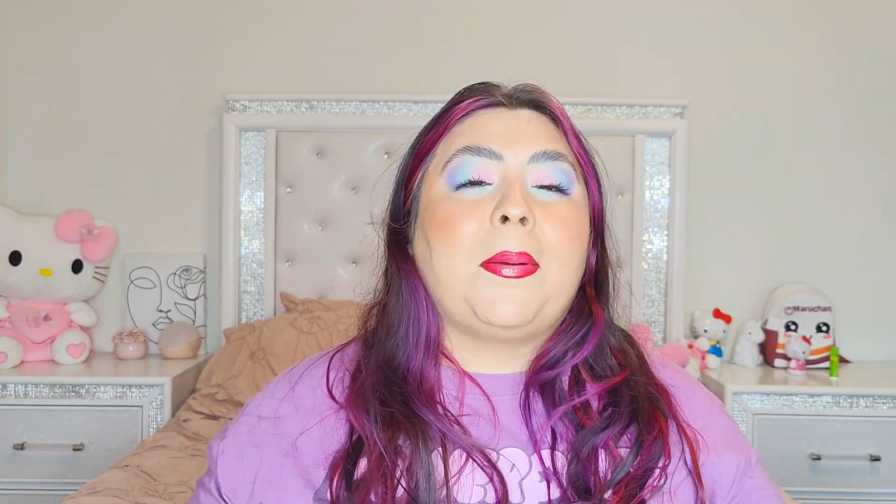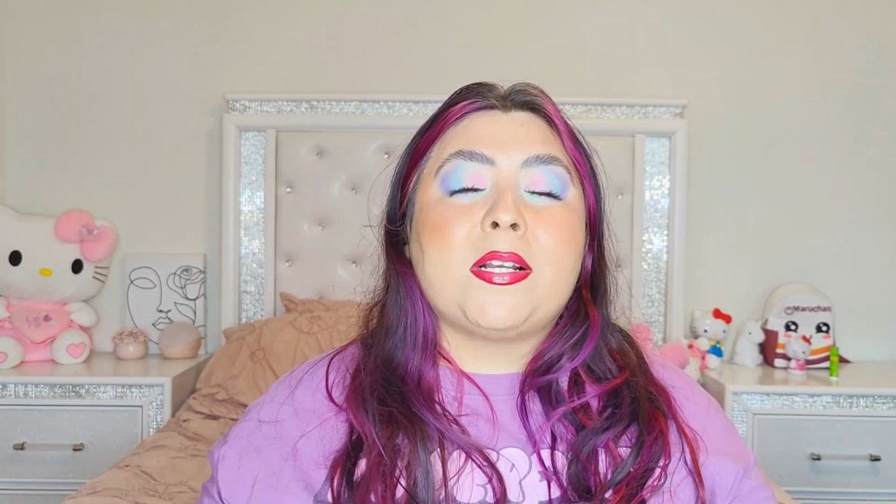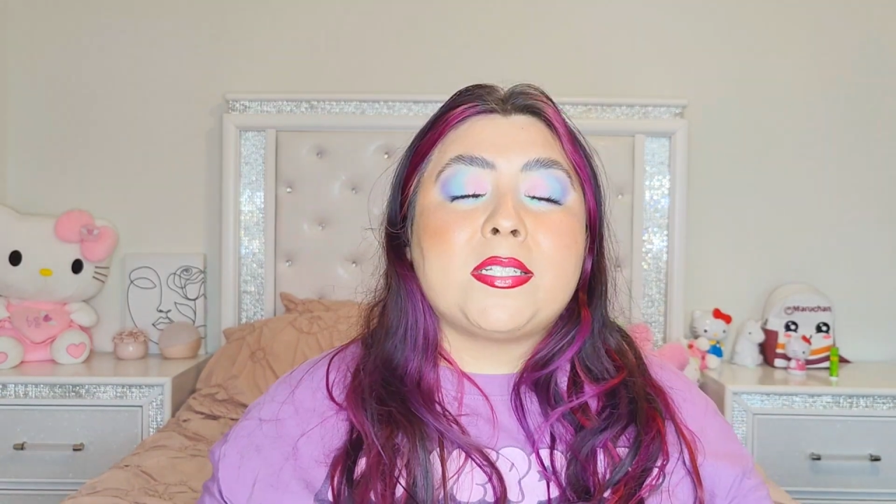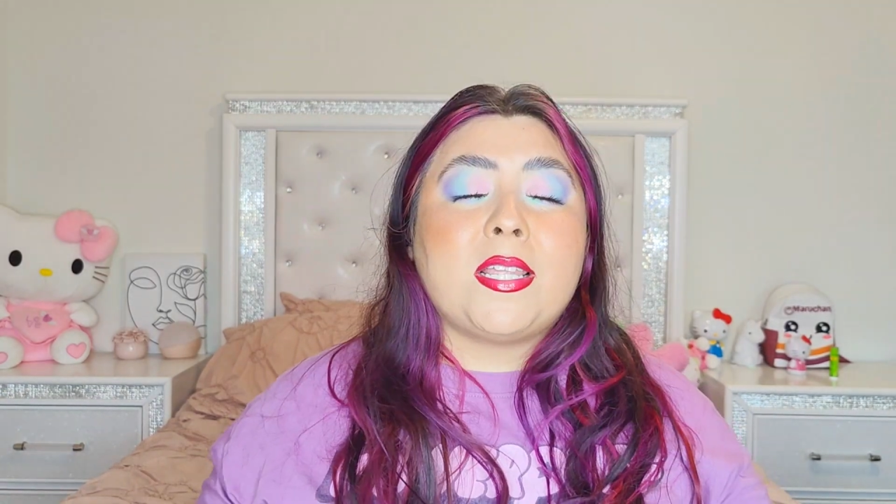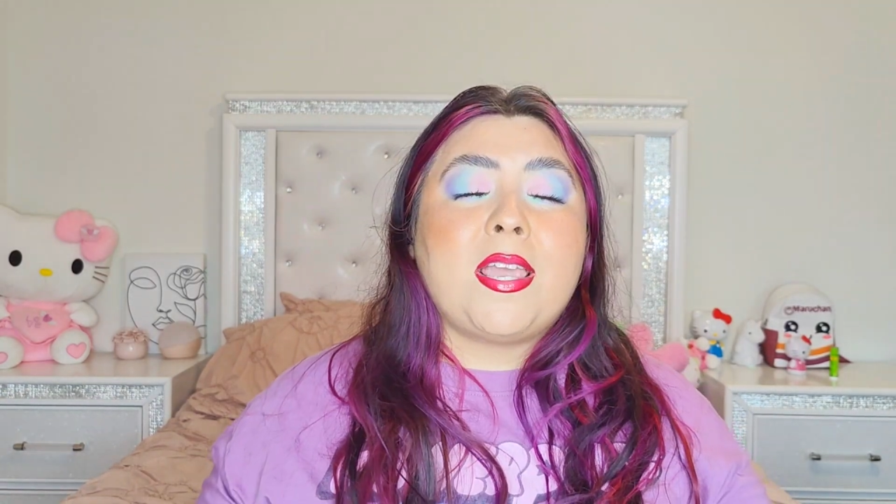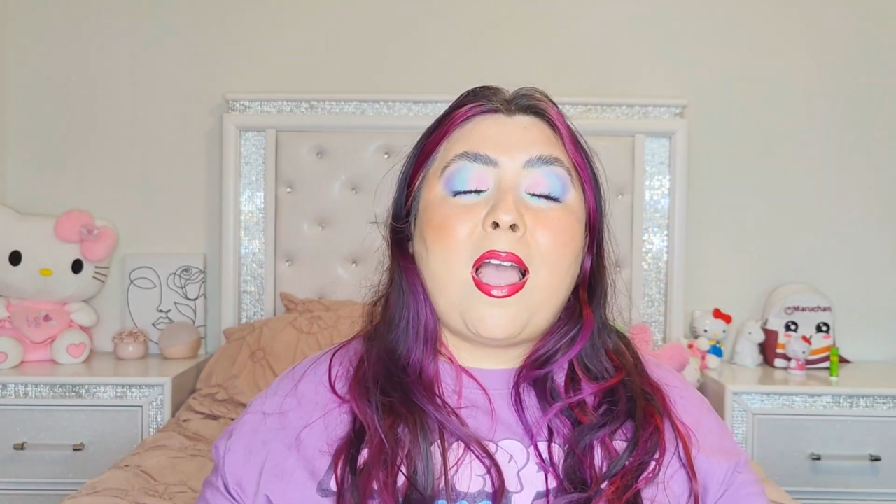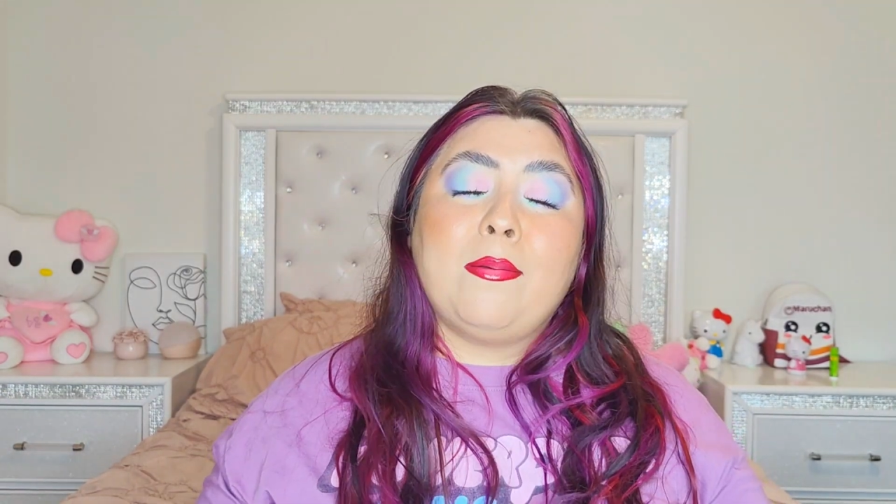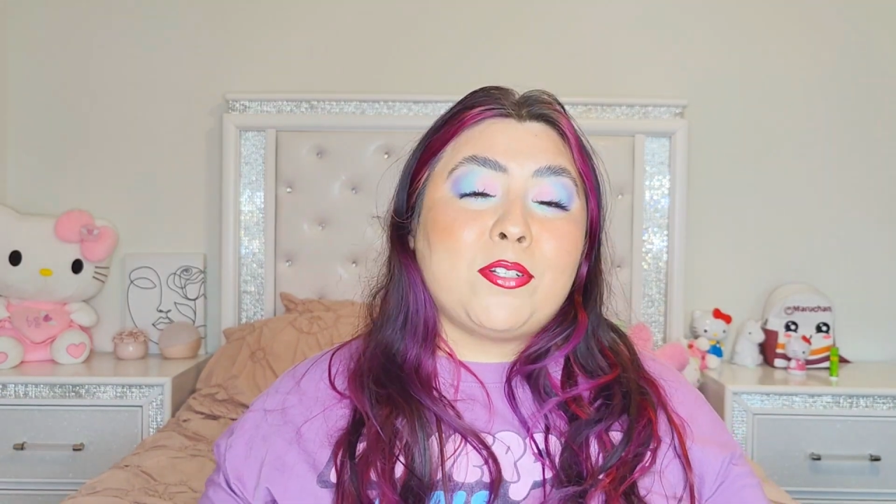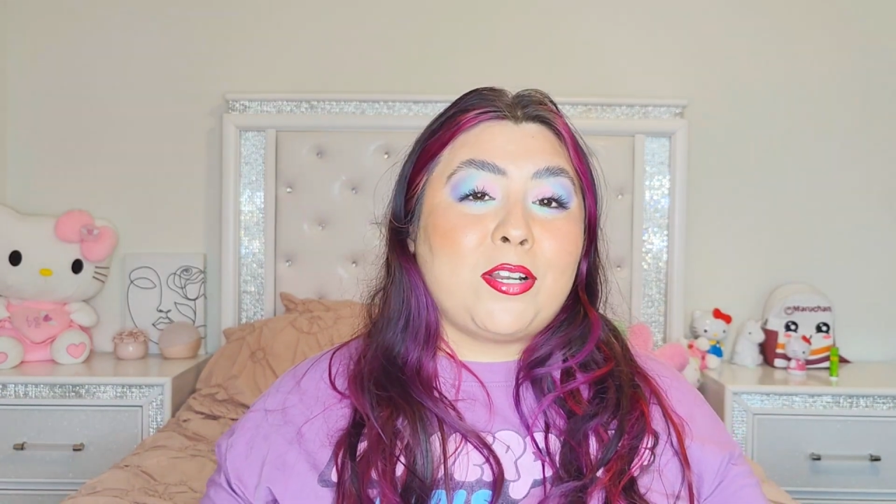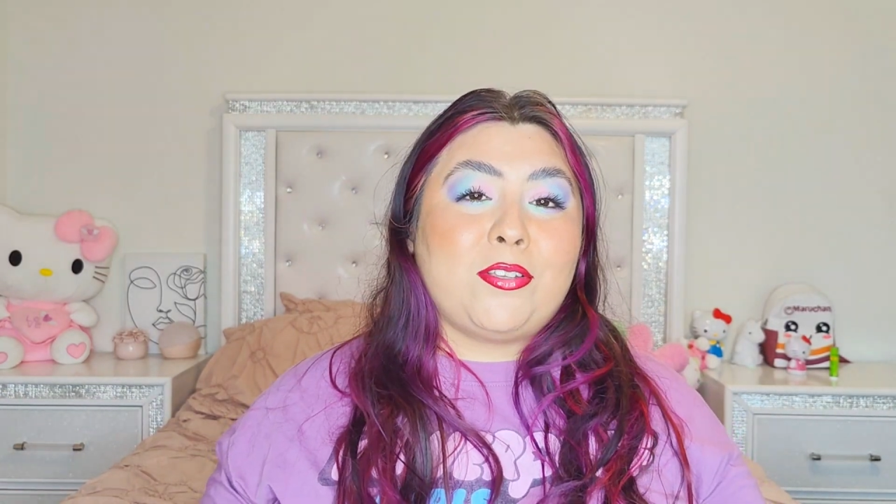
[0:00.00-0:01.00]
Personally,
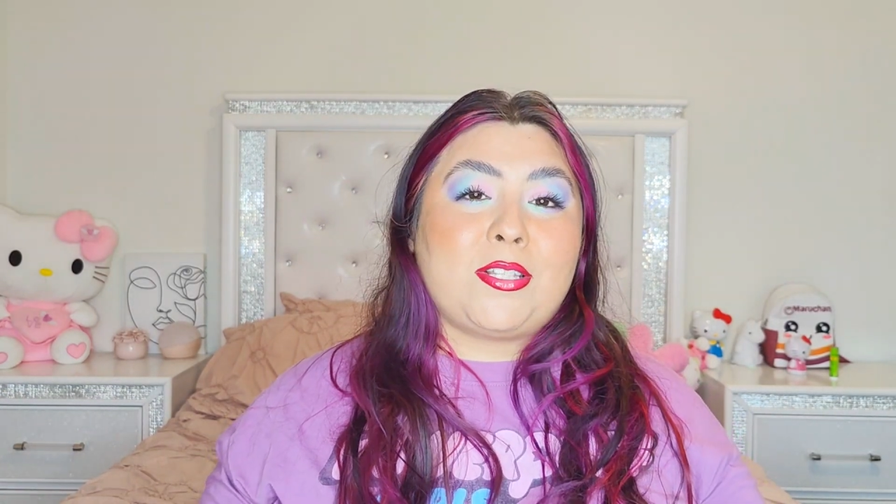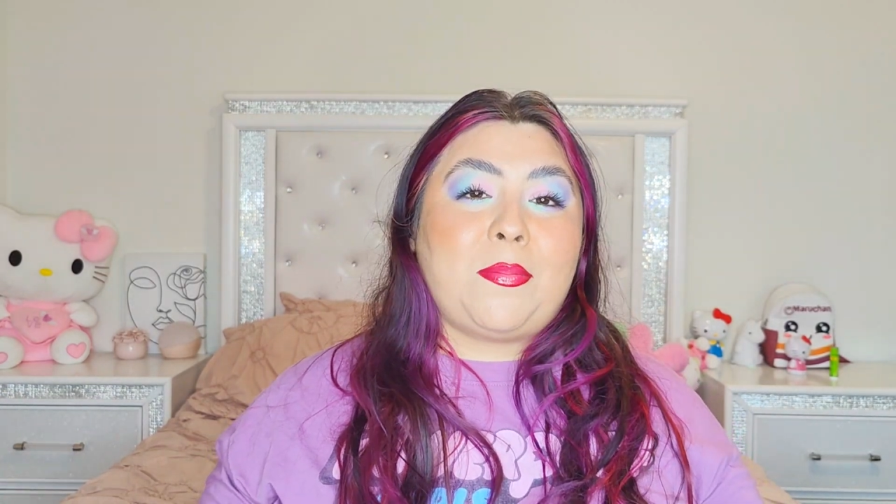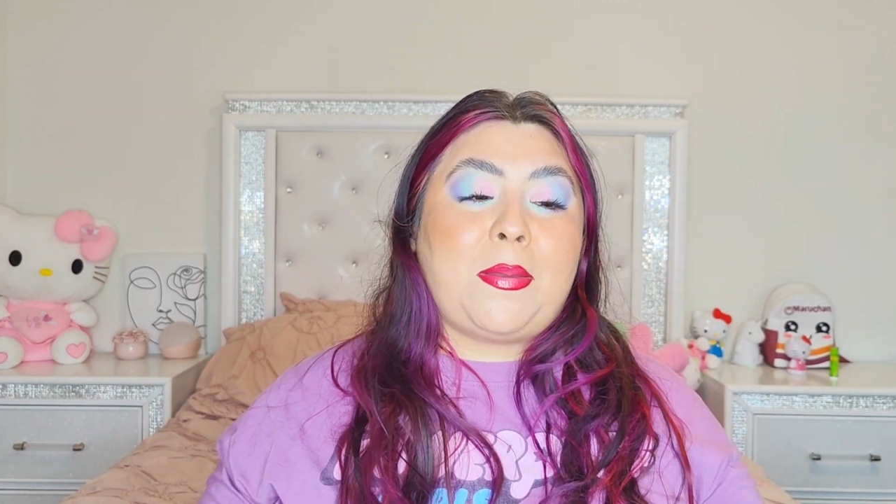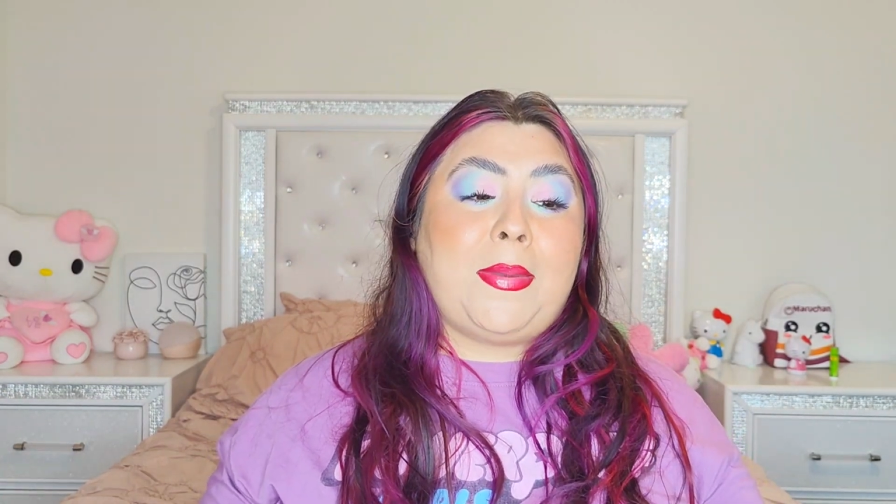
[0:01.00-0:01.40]
I'm trying to use up my